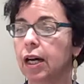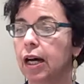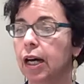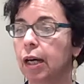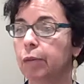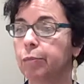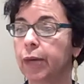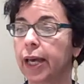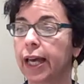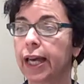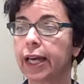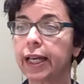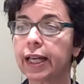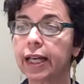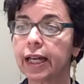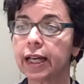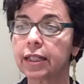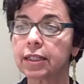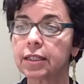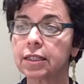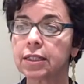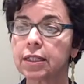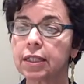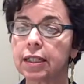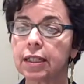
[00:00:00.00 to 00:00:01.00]
Um,
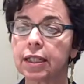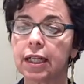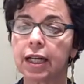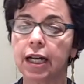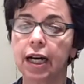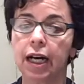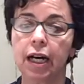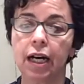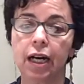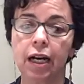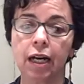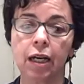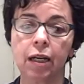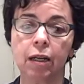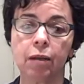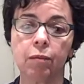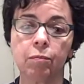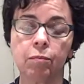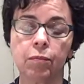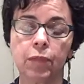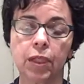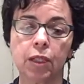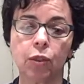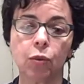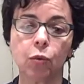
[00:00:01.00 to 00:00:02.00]
and um,
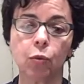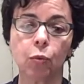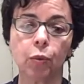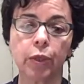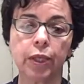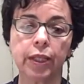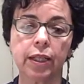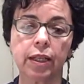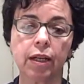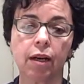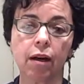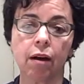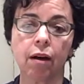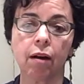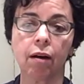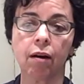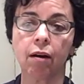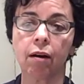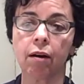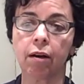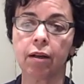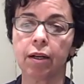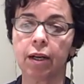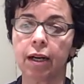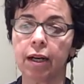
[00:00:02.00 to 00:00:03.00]
we
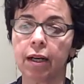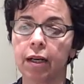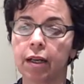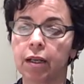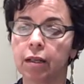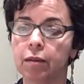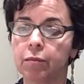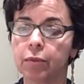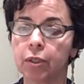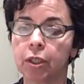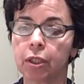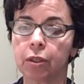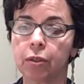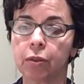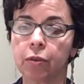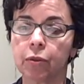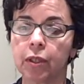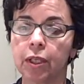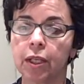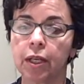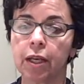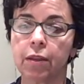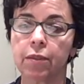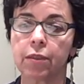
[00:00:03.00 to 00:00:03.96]
are, uh, you know,